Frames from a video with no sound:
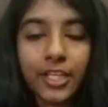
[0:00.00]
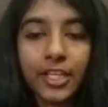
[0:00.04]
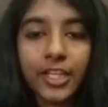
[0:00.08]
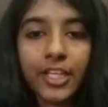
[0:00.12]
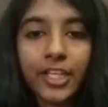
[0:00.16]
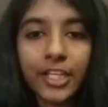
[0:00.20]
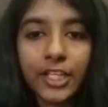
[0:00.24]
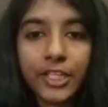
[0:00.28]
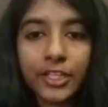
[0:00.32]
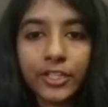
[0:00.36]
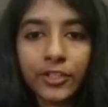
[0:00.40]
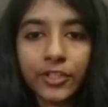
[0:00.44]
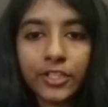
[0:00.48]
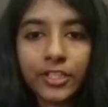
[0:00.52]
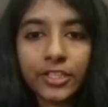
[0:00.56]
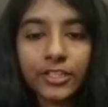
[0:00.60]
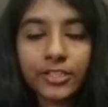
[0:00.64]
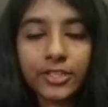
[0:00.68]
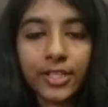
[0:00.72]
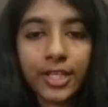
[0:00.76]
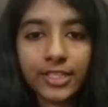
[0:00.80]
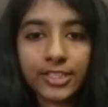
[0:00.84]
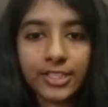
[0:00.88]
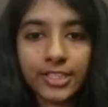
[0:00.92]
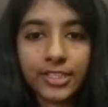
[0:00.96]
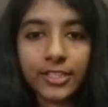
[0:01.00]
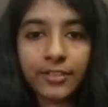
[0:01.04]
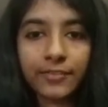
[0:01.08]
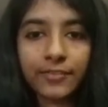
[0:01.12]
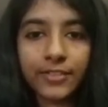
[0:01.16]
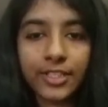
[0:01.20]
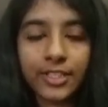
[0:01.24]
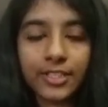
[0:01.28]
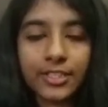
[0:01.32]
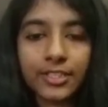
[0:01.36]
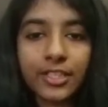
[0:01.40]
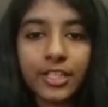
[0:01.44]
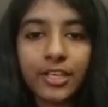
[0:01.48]
In order to achieve
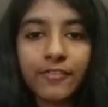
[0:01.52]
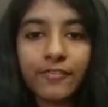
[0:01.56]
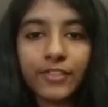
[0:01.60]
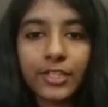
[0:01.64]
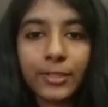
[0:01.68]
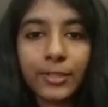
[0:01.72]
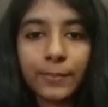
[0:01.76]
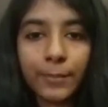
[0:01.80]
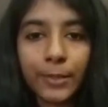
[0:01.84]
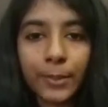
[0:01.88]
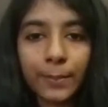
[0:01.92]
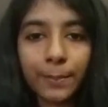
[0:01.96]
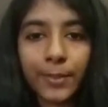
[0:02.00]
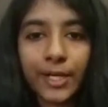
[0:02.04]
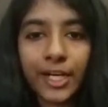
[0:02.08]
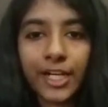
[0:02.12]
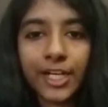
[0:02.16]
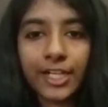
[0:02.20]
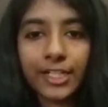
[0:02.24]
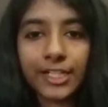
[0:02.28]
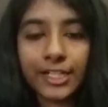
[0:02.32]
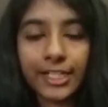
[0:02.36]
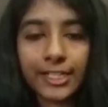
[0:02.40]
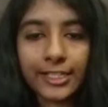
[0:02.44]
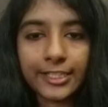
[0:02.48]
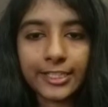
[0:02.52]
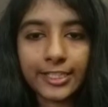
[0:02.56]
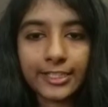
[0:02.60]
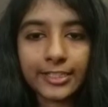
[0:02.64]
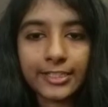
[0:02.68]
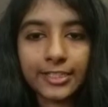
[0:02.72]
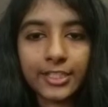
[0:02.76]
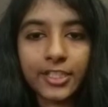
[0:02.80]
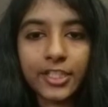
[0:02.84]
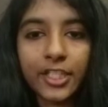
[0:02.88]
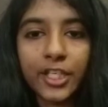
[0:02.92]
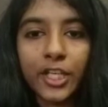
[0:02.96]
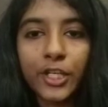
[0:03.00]
this, we prepared our dataset
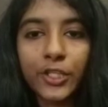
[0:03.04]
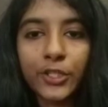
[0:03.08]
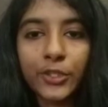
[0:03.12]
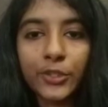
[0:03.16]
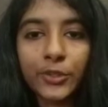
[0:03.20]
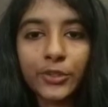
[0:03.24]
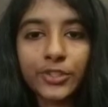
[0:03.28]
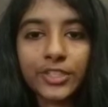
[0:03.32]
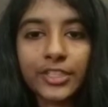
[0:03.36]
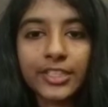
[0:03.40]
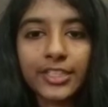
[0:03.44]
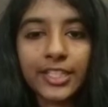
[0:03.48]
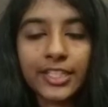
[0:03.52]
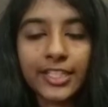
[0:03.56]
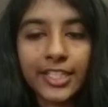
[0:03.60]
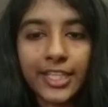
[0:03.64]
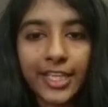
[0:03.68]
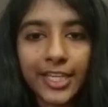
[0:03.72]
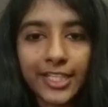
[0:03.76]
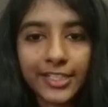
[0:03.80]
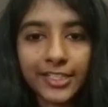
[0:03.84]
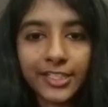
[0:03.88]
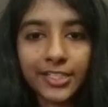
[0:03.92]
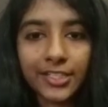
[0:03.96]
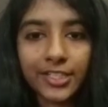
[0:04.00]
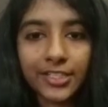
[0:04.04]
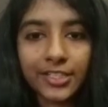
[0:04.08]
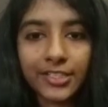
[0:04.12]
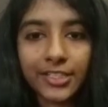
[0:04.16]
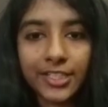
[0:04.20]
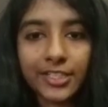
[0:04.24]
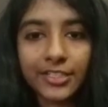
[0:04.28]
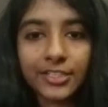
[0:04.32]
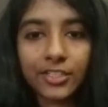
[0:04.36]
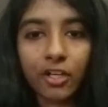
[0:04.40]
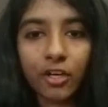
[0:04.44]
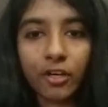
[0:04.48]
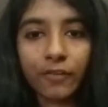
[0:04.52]
using the characteristics
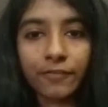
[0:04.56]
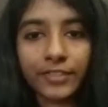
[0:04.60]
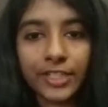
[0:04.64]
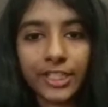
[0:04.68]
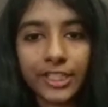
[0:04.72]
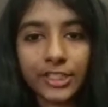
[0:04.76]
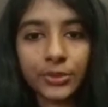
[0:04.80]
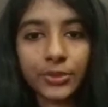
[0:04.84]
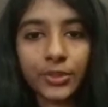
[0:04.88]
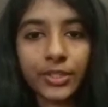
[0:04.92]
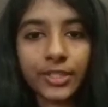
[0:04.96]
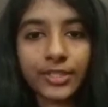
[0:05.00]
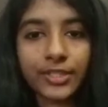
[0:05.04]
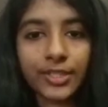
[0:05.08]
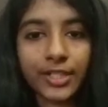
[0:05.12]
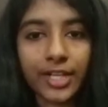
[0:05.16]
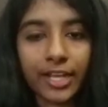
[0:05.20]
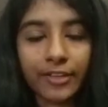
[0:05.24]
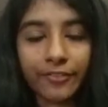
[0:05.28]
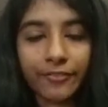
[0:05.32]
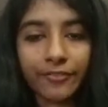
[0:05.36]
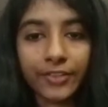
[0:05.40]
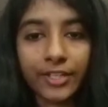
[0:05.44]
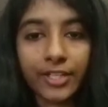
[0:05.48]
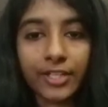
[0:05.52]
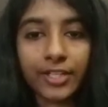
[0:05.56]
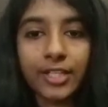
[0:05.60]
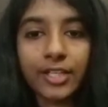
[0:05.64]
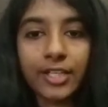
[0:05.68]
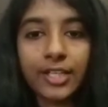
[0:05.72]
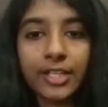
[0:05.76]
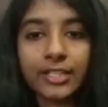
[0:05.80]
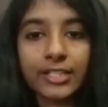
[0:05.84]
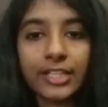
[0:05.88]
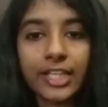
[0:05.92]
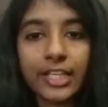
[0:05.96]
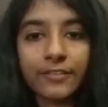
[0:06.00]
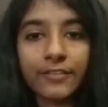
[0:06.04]
of network traffic
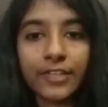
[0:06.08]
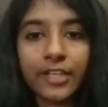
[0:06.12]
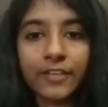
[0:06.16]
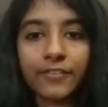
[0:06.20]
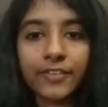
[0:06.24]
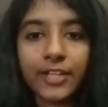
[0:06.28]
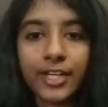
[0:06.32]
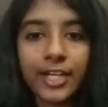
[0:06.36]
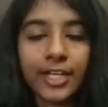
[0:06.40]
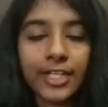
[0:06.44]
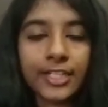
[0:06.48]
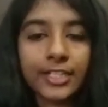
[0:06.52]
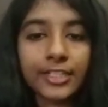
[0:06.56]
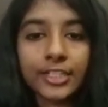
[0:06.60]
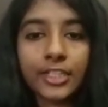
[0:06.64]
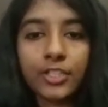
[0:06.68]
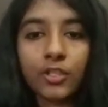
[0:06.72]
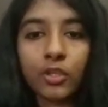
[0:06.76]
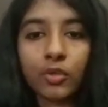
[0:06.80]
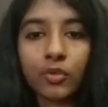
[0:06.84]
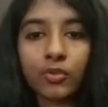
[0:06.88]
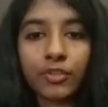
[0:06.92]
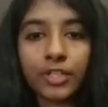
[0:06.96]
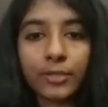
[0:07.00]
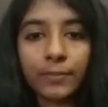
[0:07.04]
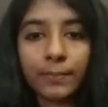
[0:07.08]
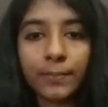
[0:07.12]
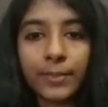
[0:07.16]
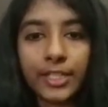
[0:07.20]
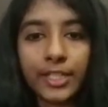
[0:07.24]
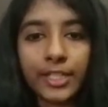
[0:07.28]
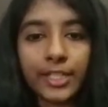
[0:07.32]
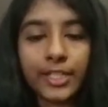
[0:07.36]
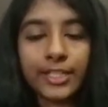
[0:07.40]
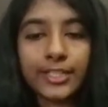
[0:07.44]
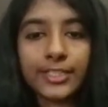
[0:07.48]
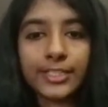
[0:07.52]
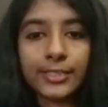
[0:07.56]
that we have collected over a
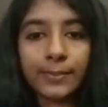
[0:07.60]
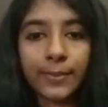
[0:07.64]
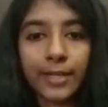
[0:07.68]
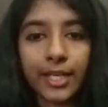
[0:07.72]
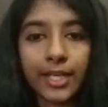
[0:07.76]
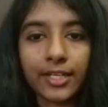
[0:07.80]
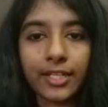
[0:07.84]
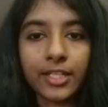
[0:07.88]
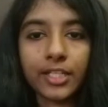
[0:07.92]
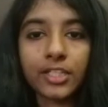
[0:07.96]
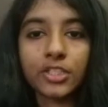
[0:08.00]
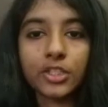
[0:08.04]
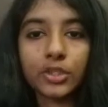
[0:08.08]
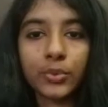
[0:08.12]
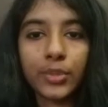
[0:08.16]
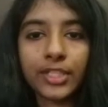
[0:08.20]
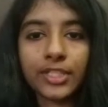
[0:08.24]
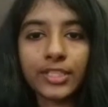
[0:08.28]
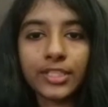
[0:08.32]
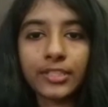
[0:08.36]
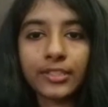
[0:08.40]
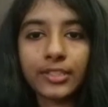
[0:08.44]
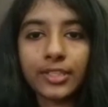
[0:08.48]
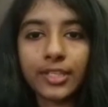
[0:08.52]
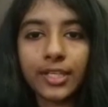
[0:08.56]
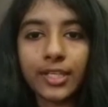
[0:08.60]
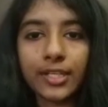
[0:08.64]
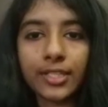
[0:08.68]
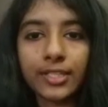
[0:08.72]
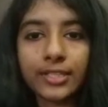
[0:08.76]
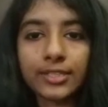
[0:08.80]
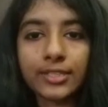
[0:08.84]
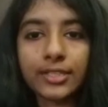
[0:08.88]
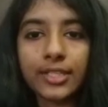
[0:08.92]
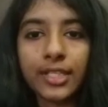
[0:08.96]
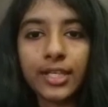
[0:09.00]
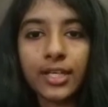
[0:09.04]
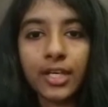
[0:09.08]
period spanning 20 days,
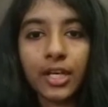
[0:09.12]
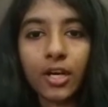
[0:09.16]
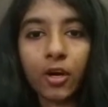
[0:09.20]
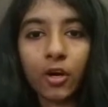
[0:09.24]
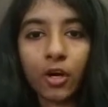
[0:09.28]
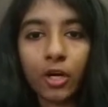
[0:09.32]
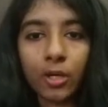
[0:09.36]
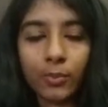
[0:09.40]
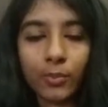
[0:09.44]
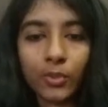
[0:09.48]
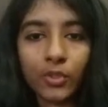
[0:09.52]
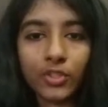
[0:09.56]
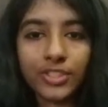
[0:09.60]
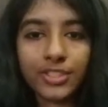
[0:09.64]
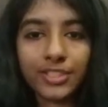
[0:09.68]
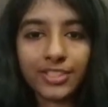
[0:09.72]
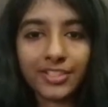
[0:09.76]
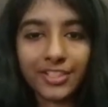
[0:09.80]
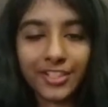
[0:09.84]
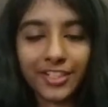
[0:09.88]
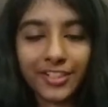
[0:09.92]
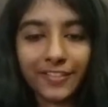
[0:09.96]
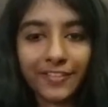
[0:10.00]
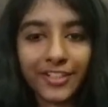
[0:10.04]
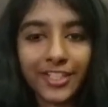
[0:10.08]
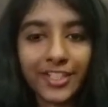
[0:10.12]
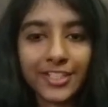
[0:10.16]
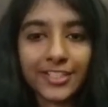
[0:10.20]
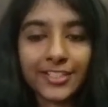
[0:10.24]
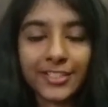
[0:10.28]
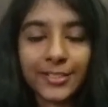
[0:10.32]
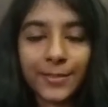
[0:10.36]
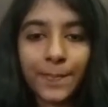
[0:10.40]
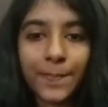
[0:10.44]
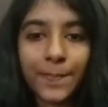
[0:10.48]
almost 3 weeks.